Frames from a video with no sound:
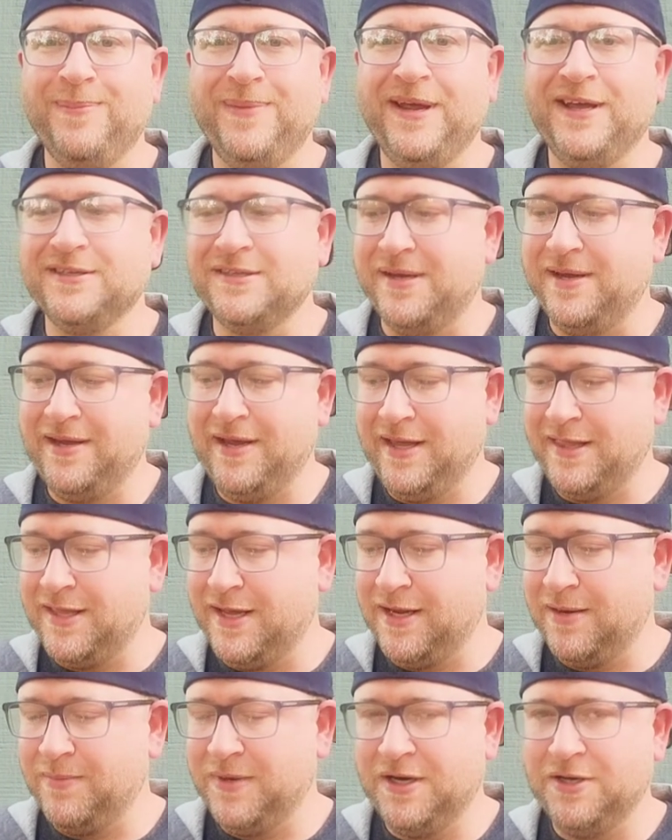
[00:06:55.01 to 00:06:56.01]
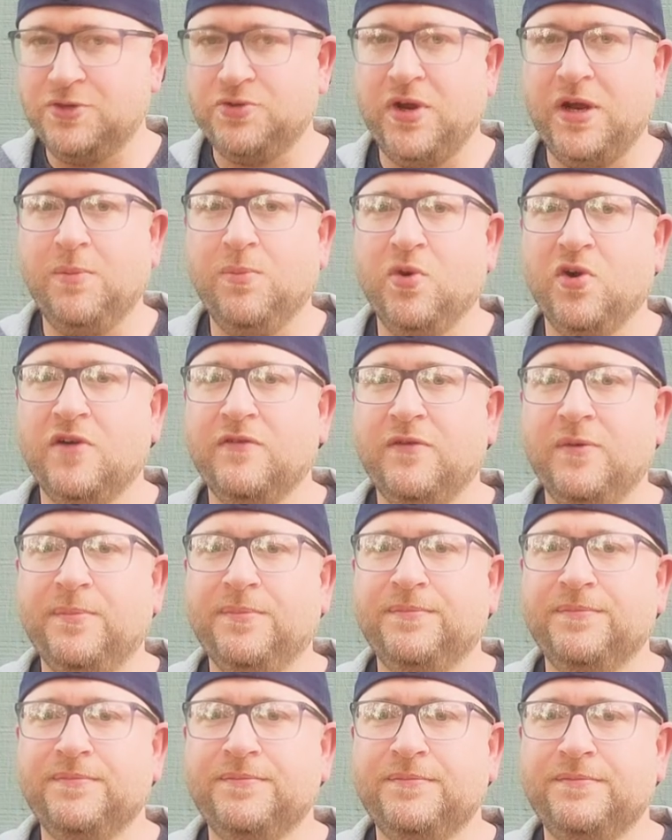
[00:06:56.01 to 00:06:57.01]
because I think I'm going to drink more of them
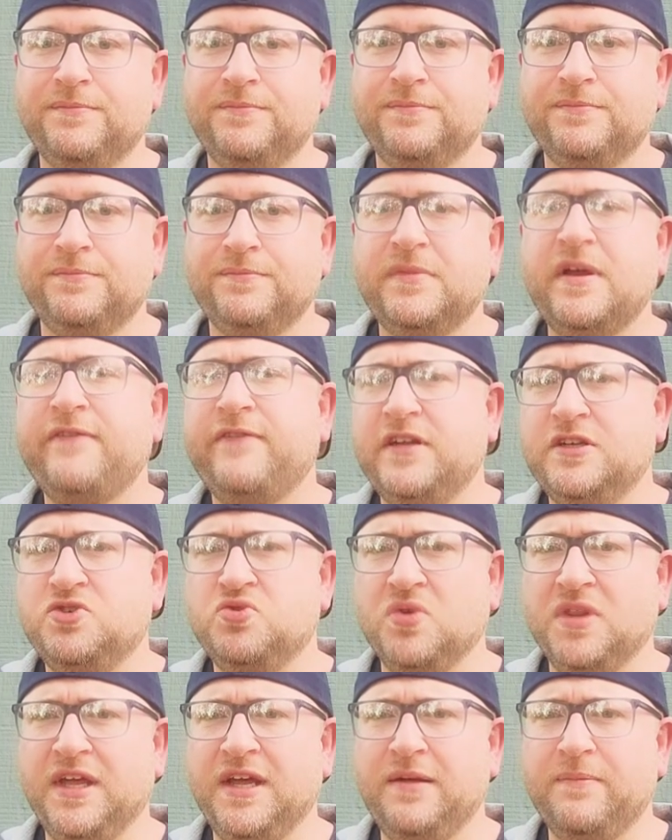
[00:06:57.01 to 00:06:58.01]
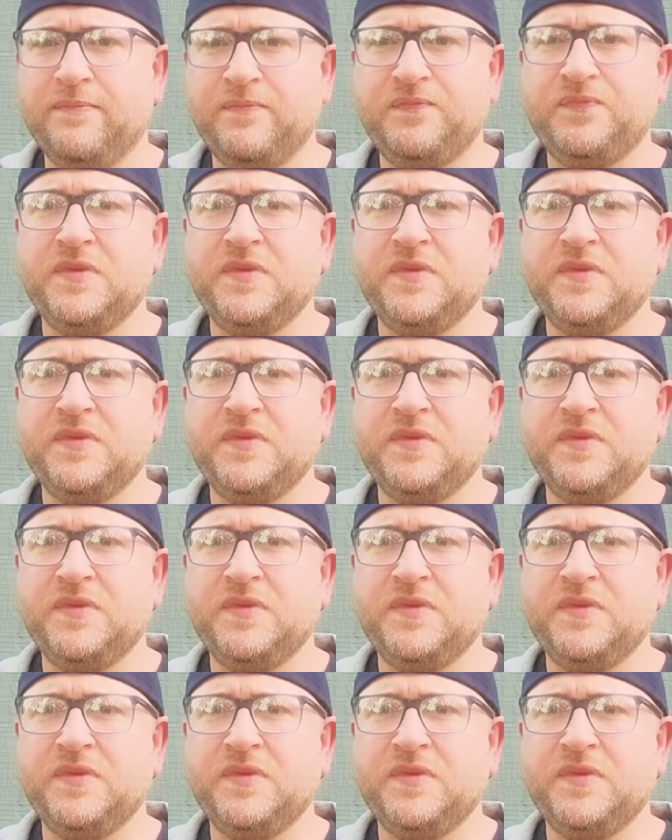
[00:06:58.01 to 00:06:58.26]
eventually.